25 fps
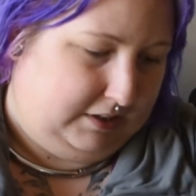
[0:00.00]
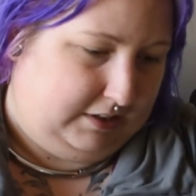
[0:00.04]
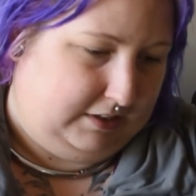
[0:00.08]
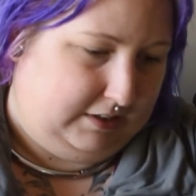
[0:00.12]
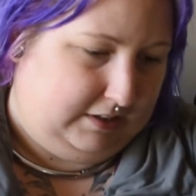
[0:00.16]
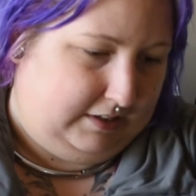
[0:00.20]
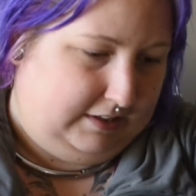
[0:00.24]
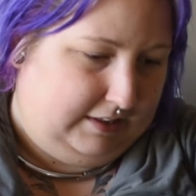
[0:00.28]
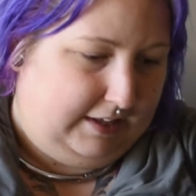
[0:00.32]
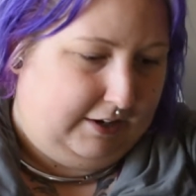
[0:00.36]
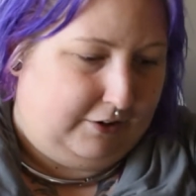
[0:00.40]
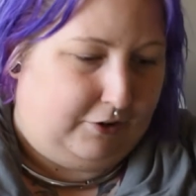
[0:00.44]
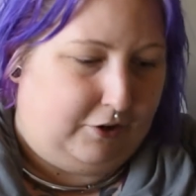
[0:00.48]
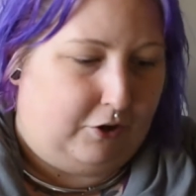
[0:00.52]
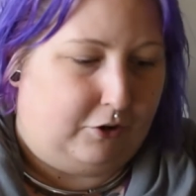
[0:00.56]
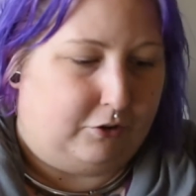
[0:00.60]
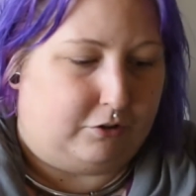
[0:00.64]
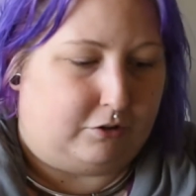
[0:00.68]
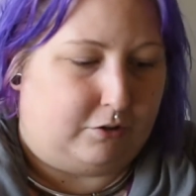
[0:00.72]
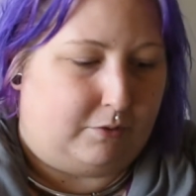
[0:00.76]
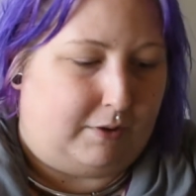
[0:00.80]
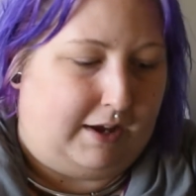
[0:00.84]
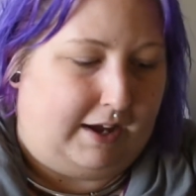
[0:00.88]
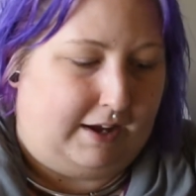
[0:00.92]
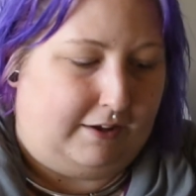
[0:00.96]
They
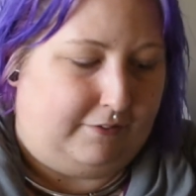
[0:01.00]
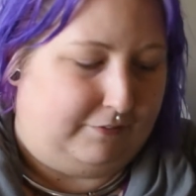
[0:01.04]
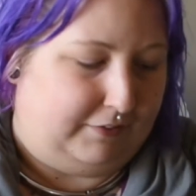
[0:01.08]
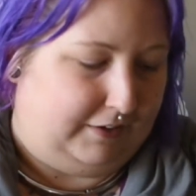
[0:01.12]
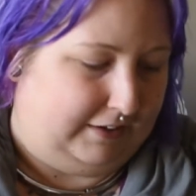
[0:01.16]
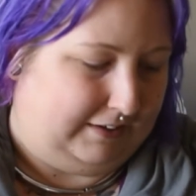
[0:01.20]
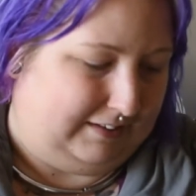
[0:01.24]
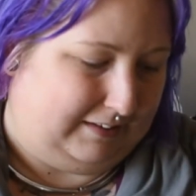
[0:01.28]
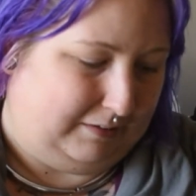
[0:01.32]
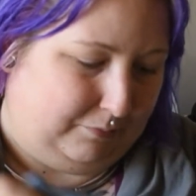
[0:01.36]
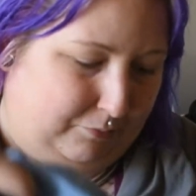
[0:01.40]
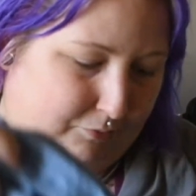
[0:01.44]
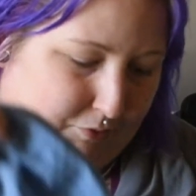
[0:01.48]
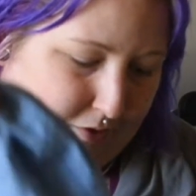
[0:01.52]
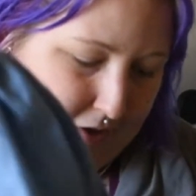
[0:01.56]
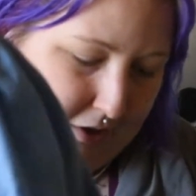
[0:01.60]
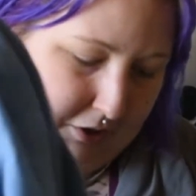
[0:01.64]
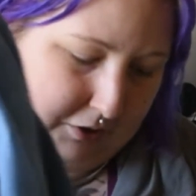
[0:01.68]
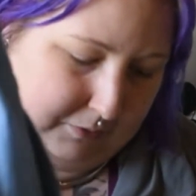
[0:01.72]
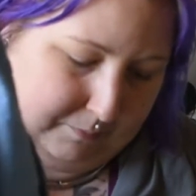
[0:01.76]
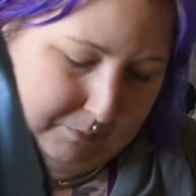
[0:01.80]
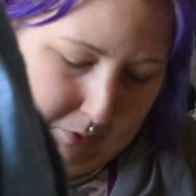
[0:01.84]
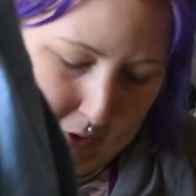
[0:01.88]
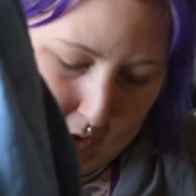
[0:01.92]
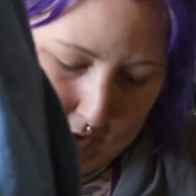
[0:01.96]
also have like some really
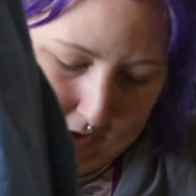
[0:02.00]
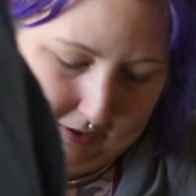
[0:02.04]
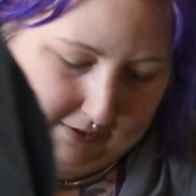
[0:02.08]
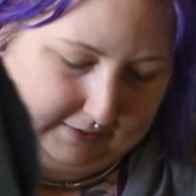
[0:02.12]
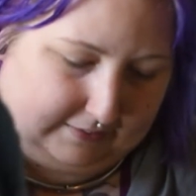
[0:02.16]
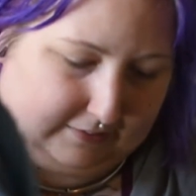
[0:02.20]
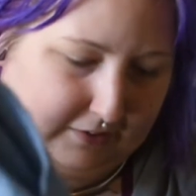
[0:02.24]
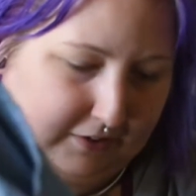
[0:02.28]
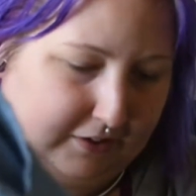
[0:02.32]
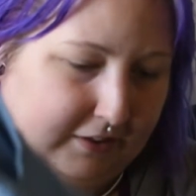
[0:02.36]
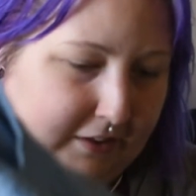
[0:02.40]
good pockets on